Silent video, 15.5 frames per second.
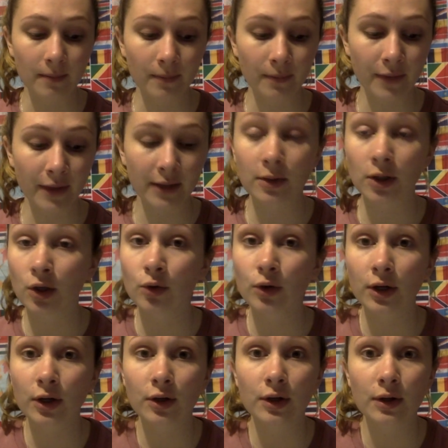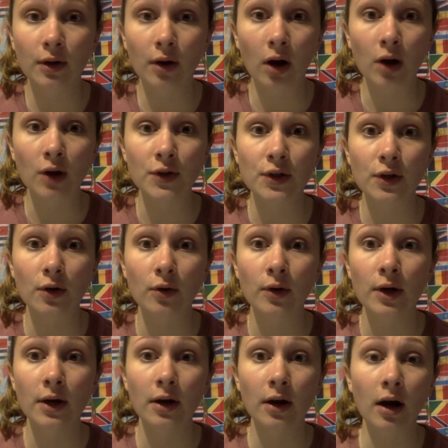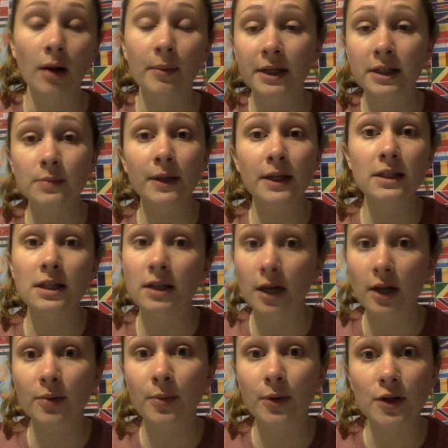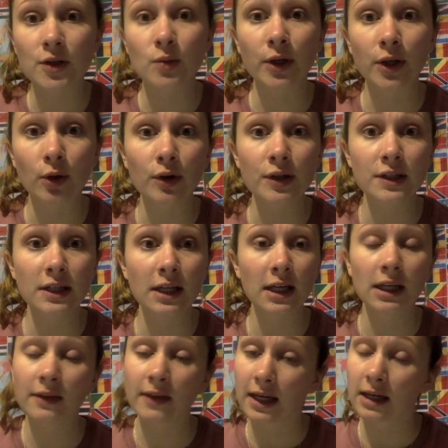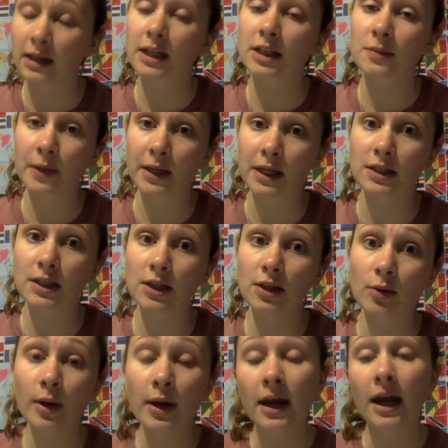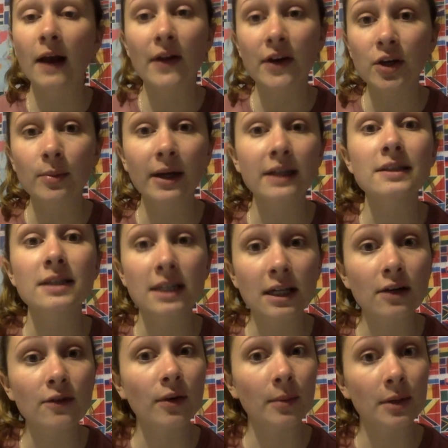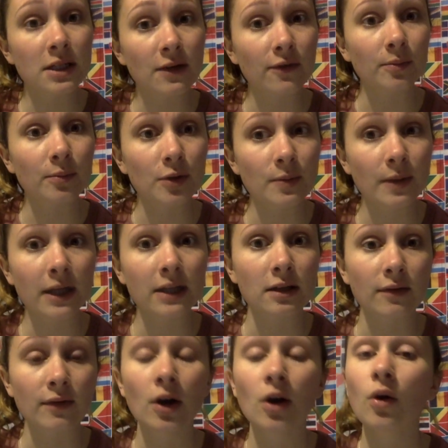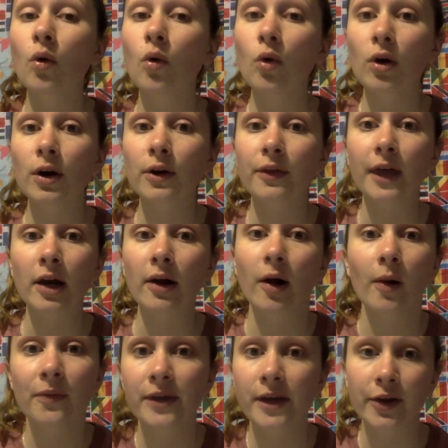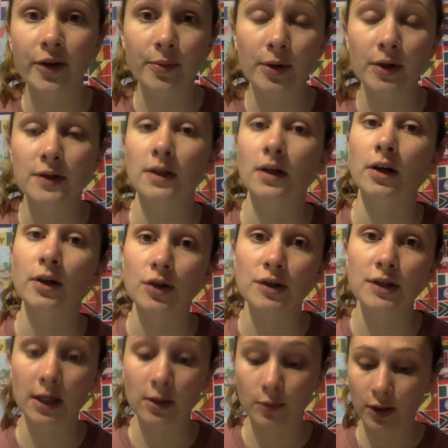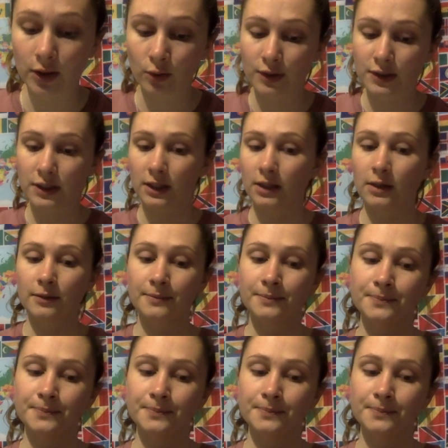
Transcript: then you could also explain to the other person what you're seeing, and they can explain it to you, and then you might see it from a different perspective, or that'll help the other person understand what you're seeing.